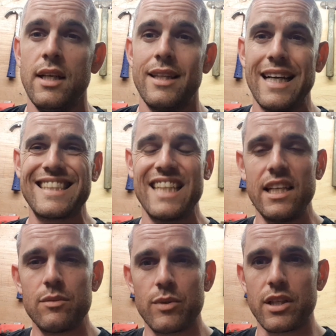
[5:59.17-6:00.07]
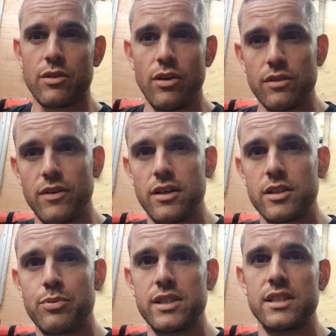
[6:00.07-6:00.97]
That said, with the coronavirus
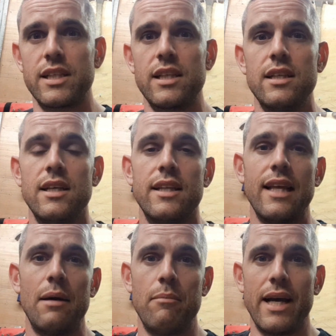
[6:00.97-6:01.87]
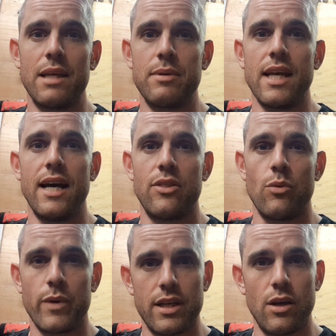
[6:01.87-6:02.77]
presently, that may be out the
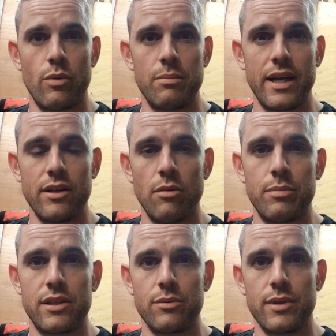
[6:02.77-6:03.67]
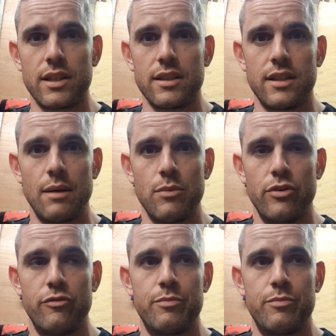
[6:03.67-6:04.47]
window. We may not be doing that move,